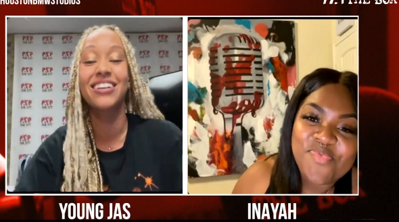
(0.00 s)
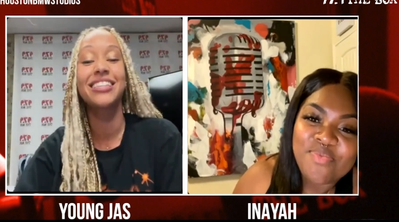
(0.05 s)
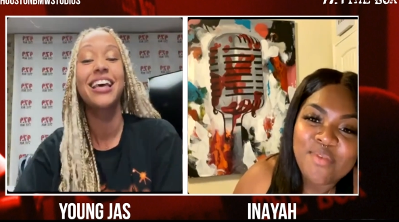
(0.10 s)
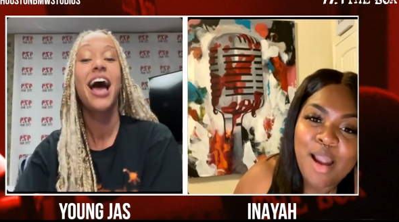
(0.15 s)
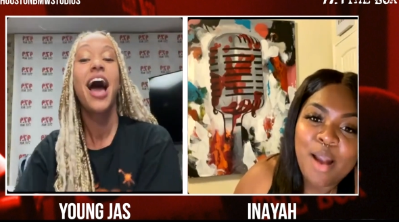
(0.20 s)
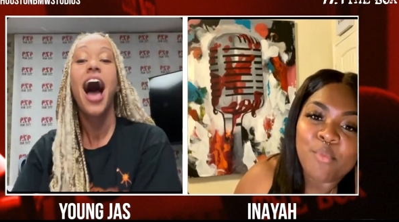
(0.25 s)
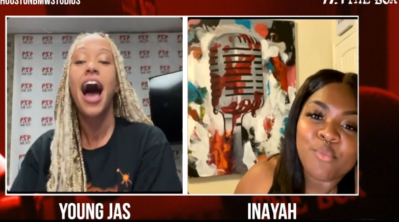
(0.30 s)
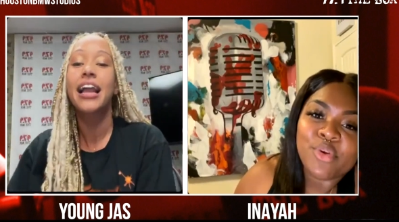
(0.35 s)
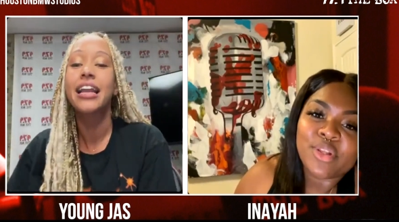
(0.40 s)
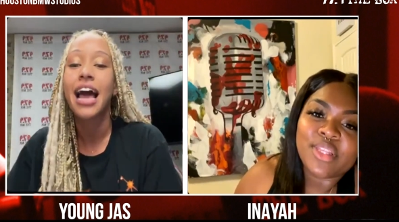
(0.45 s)

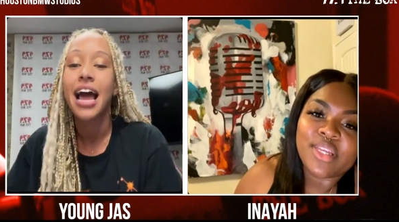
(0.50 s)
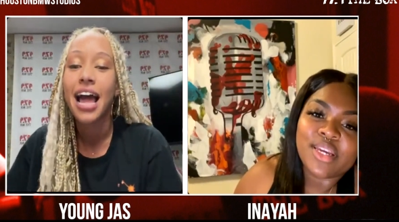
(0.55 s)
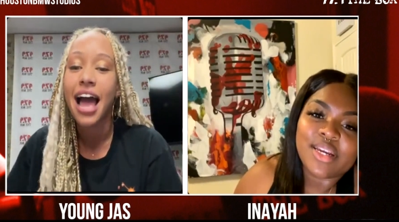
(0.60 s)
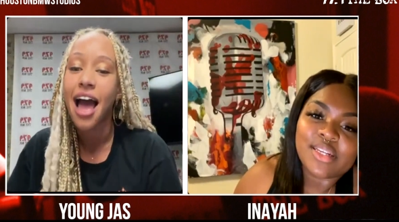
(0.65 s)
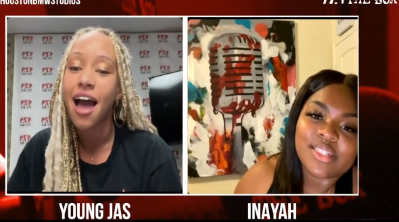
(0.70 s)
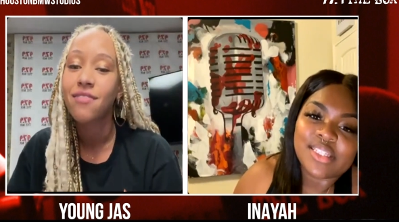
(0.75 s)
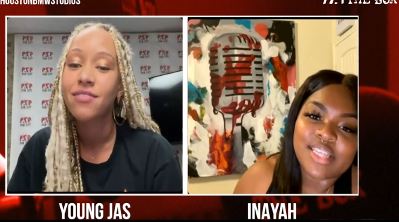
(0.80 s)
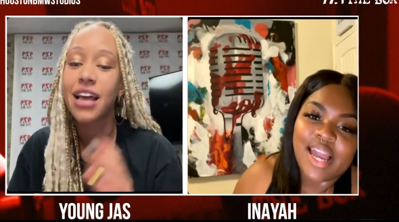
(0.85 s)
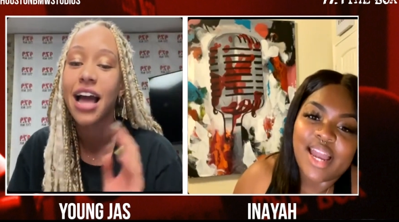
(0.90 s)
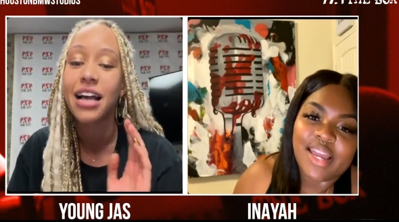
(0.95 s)
Speaker 1: I'm really I,
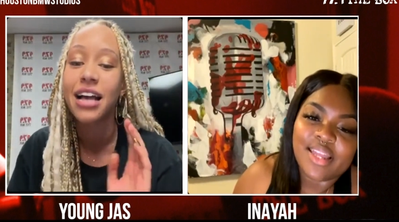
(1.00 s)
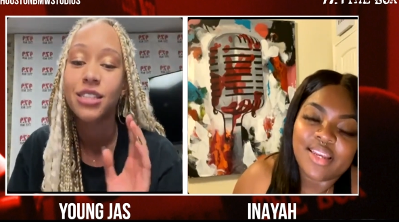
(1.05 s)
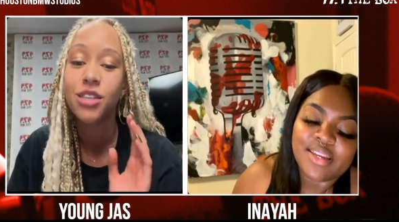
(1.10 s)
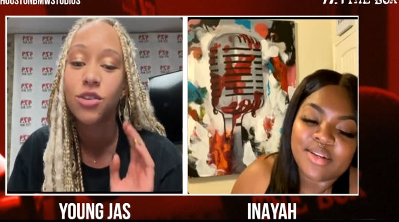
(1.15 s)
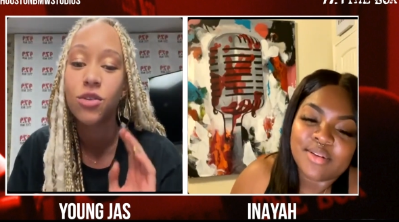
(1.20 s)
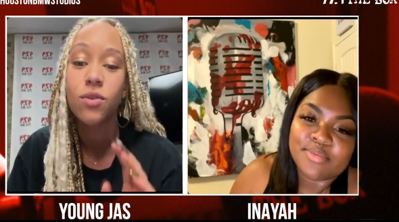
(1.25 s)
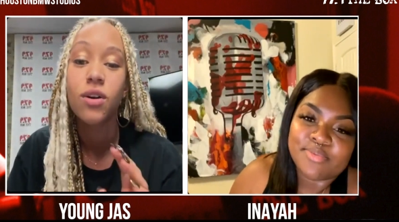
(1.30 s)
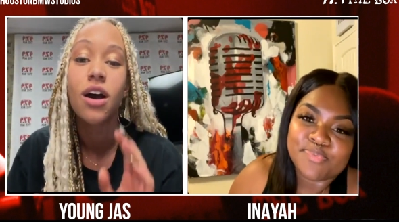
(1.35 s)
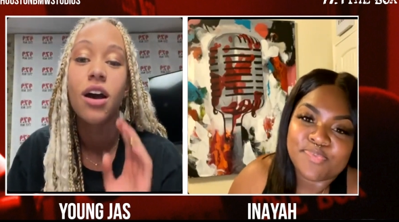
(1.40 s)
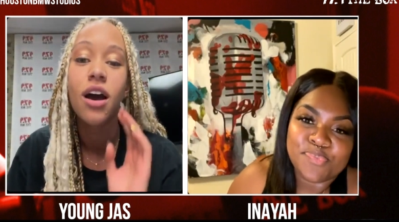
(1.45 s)
excited
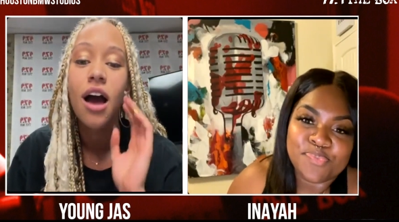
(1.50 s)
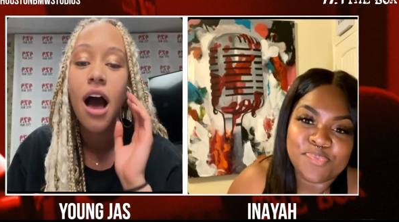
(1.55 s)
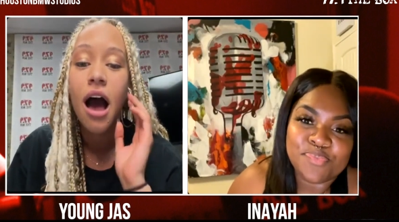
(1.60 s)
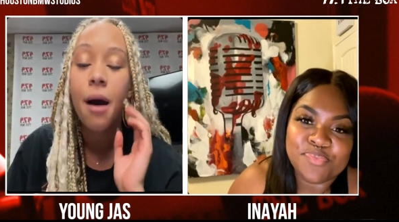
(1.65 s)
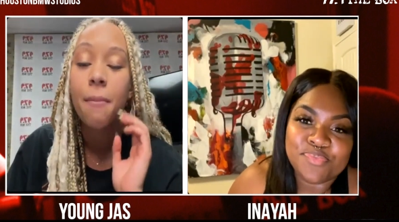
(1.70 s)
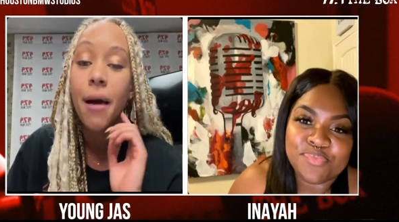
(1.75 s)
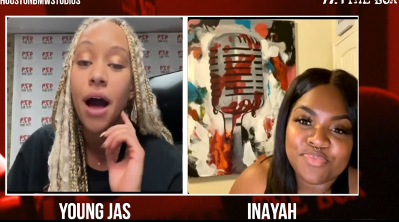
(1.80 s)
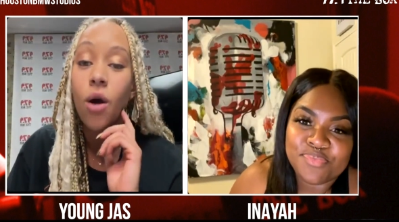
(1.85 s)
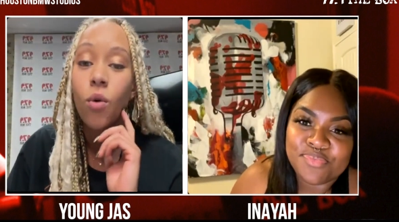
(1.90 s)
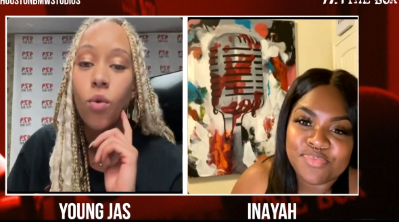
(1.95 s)

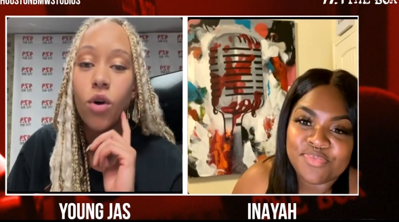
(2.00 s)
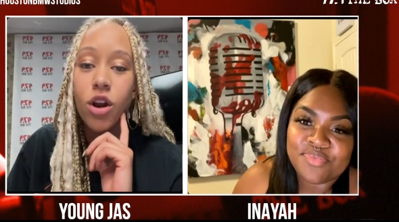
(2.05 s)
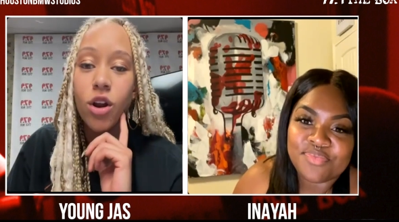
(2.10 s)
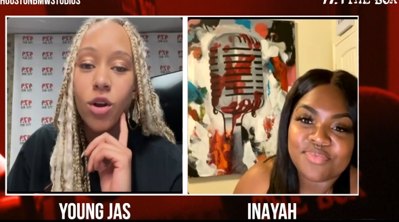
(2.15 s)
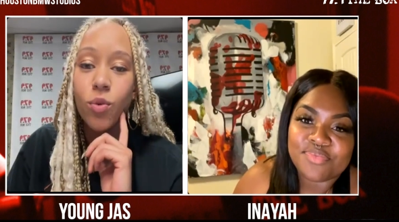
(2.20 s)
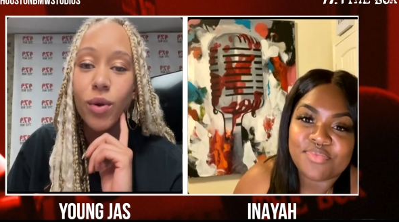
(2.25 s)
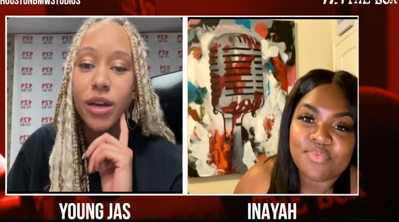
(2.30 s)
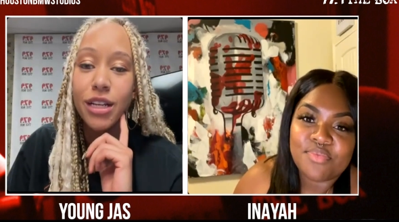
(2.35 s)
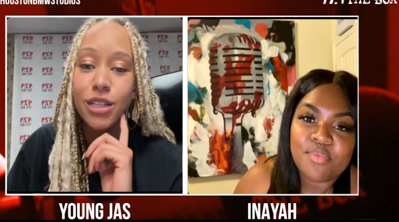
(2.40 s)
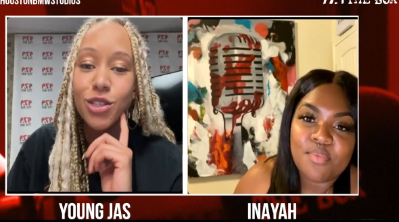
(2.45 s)
about what are
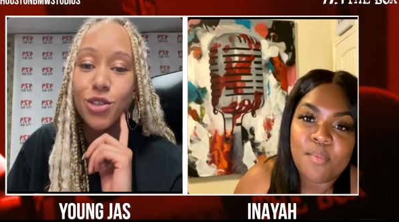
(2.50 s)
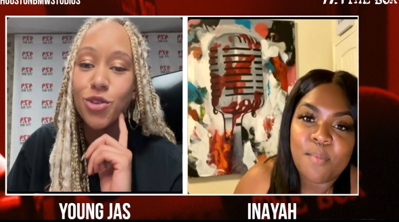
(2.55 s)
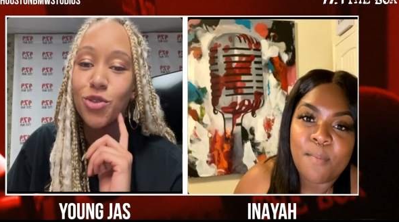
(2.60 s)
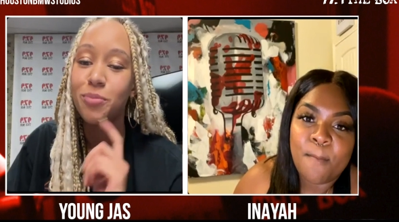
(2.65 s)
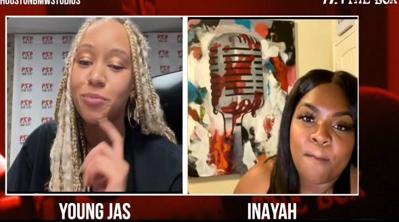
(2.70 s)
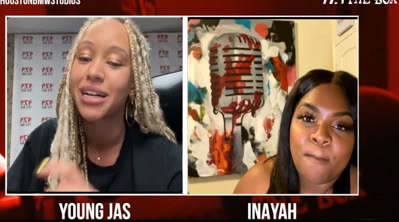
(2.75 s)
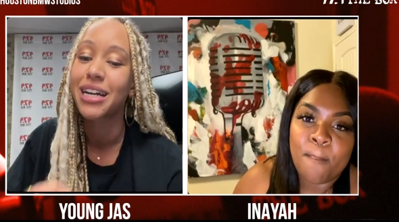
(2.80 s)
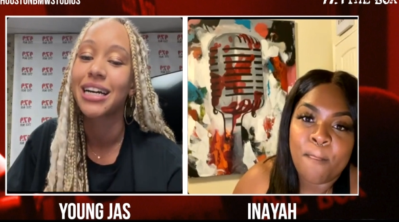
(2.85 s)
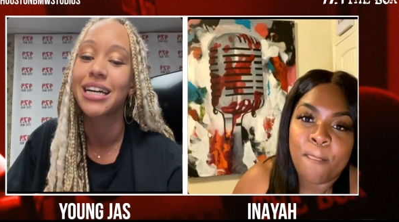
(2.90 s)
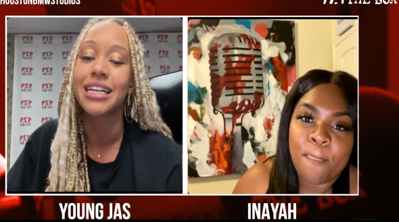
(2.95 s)
we do
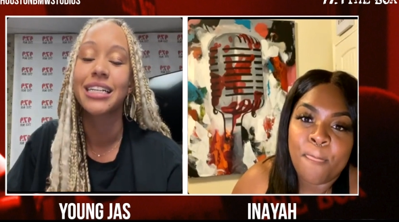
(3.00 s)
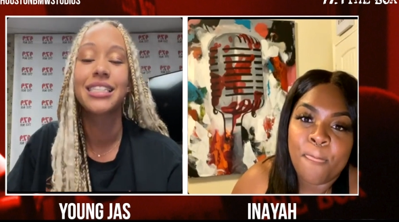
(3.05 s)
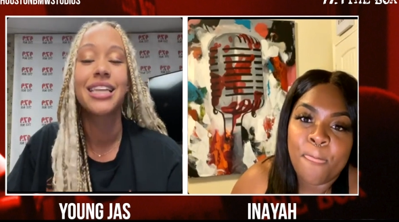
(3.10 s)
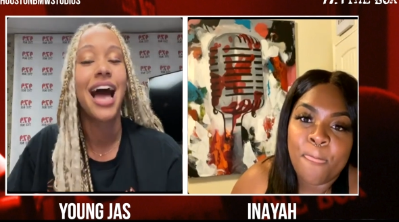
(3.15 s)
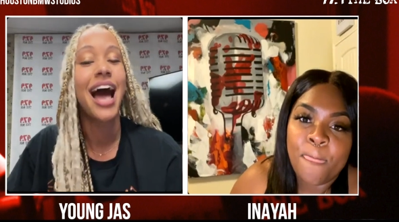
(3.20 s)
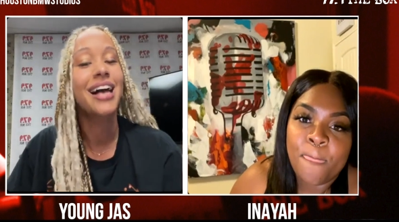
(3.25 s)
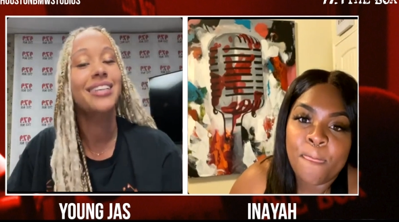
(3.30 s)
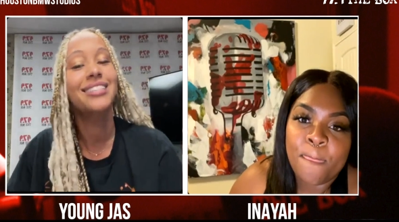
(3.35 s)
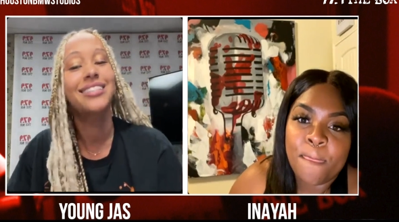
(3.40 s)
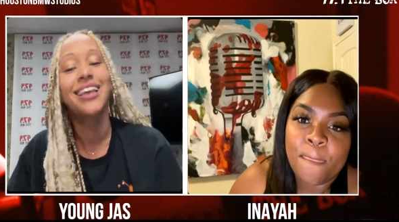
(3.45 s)
because
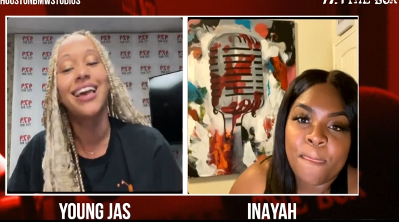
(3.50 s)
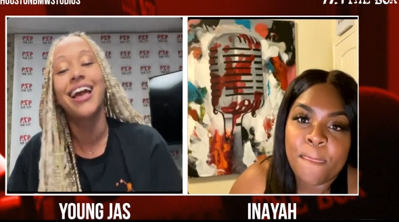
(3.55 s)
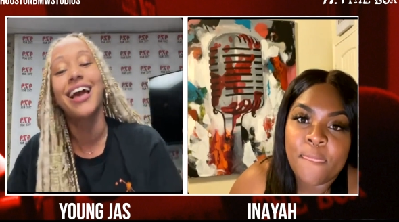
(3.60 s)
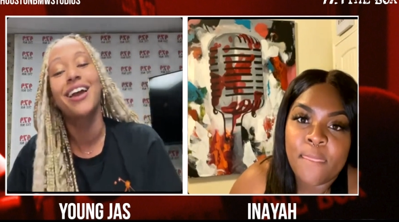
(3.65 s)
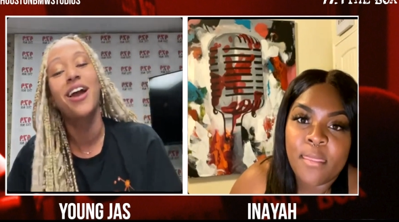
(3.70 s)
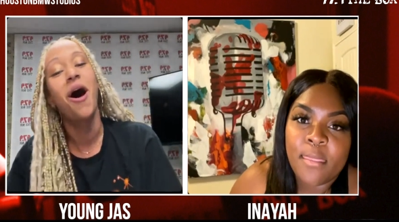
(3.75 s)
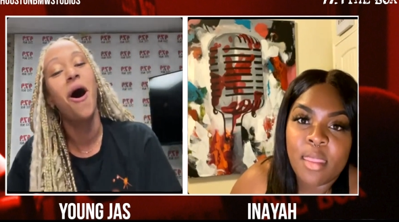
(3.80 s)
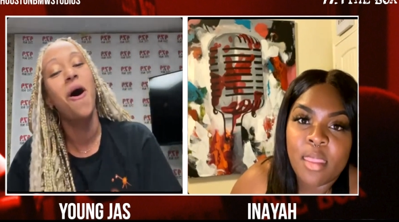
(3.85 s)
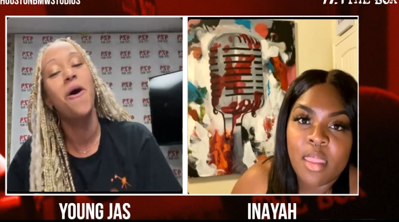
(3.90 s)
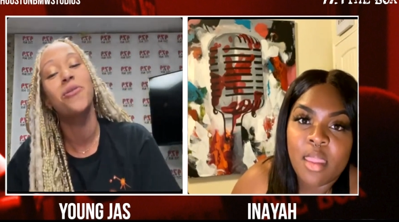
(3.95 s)
I said,
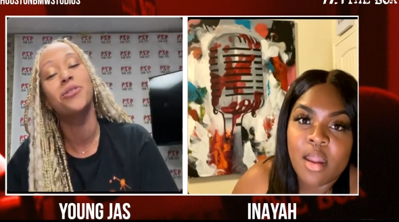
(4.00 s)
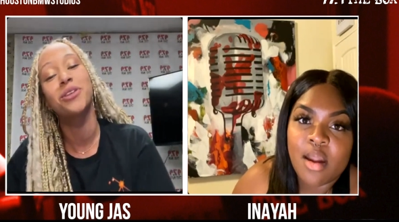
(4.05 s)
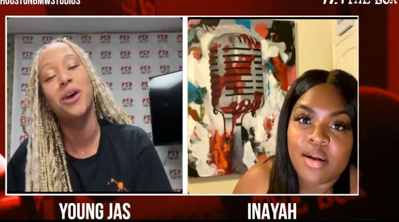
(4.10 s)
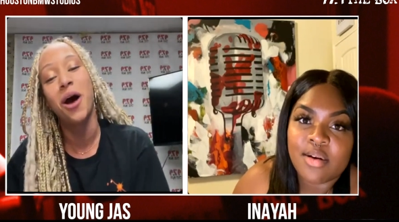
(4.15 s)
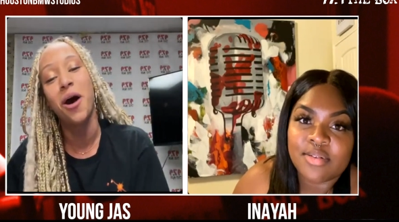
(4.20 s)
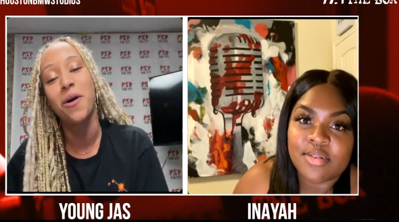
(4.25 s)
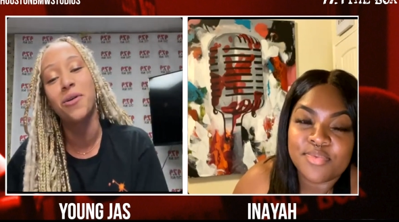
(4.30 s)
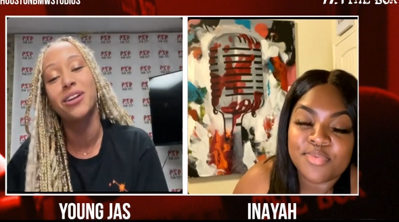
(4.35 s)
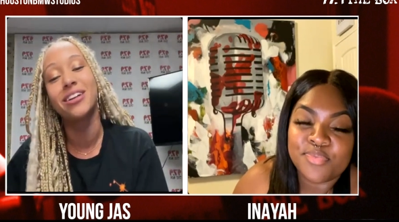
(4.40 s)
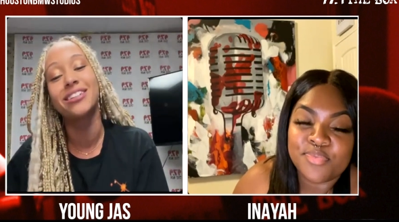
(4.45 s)
hold
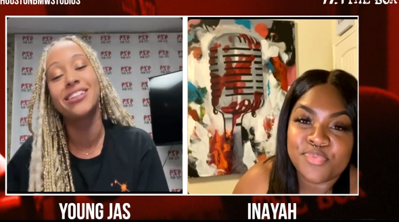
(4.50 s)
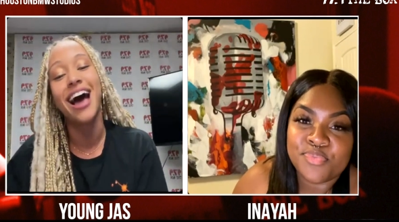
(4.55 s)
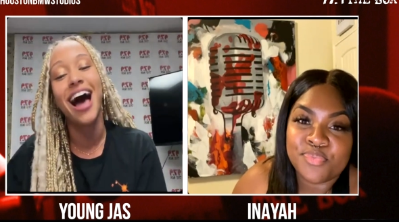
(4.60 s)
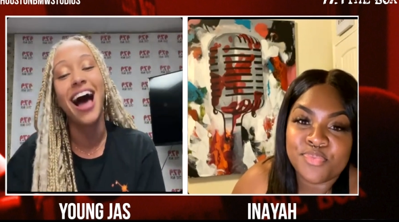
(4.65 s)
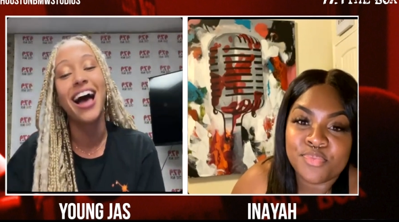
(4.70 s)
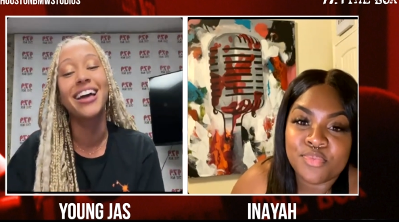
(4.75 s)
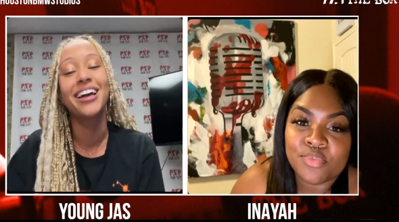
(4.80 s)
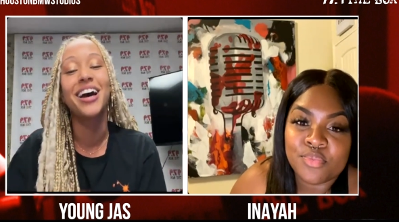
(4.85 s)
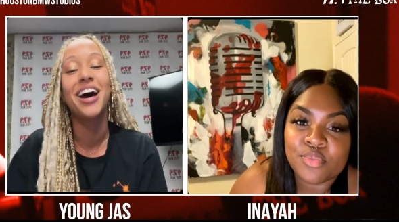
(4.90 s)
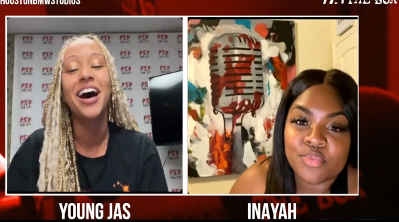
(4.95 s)
on, Inayah,